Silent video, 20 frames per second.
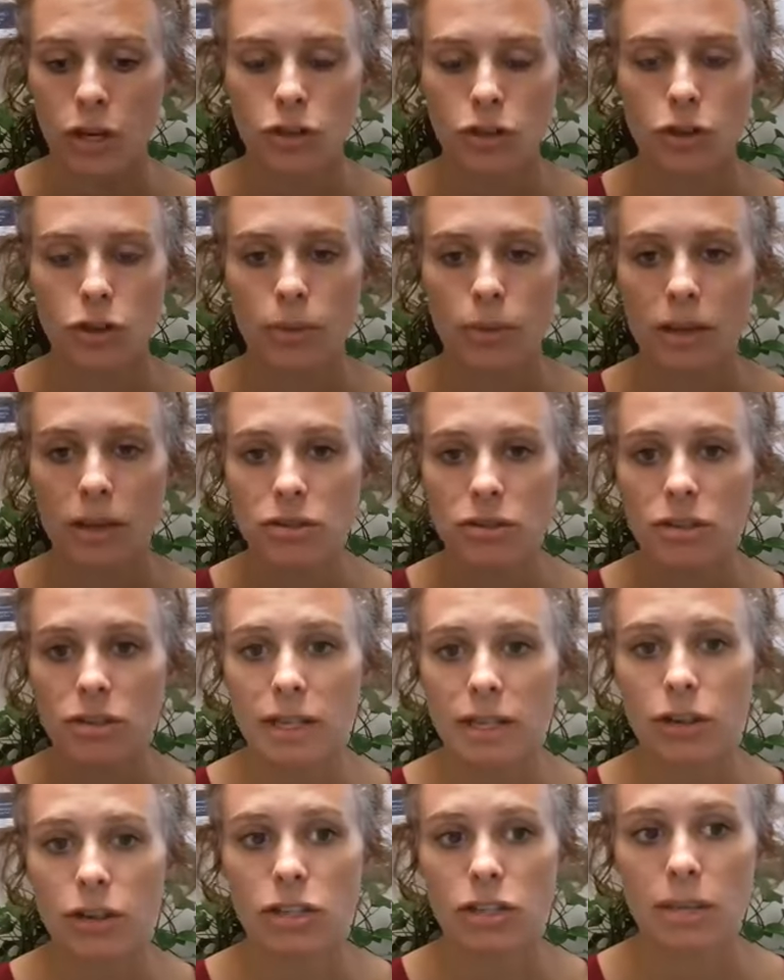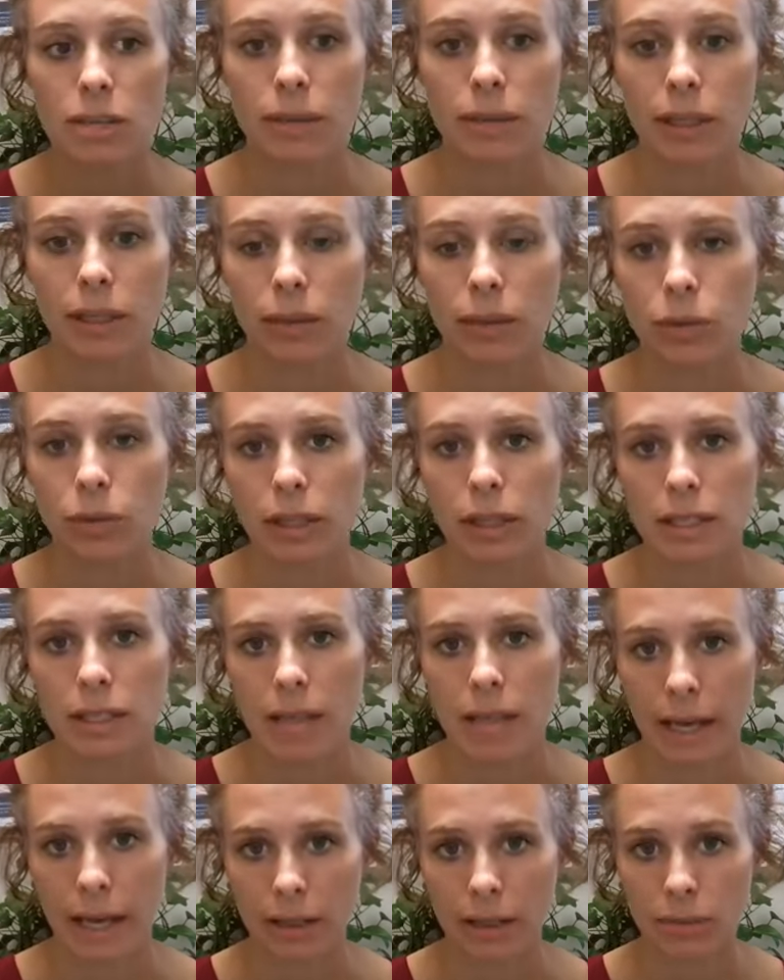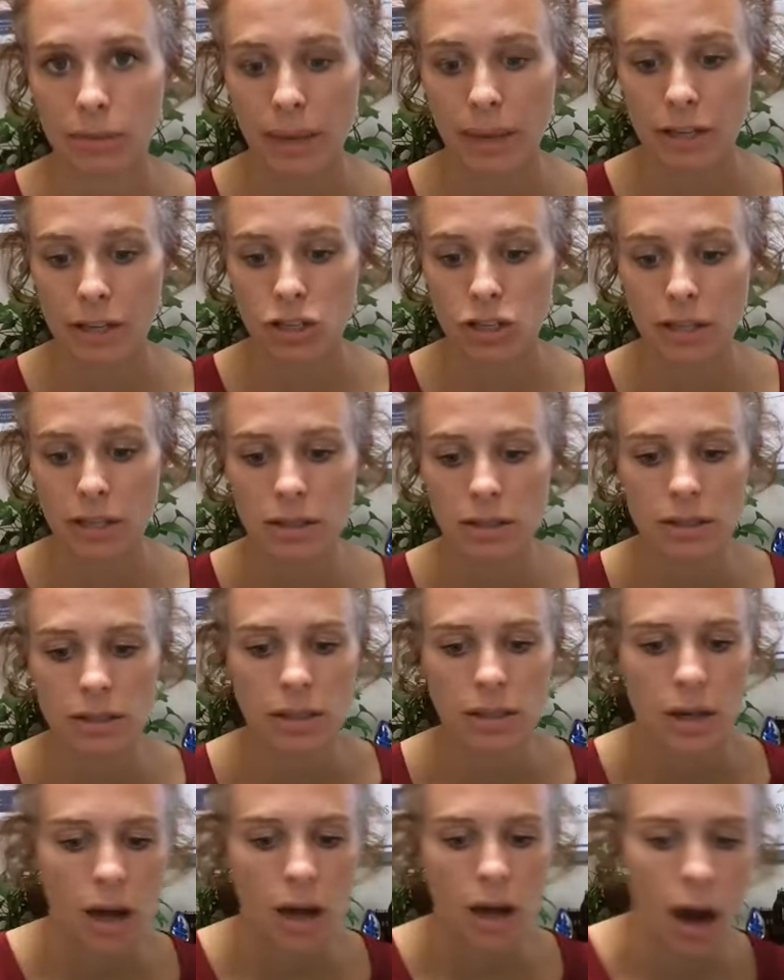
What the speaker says: So the muscles that are typically really tight in patients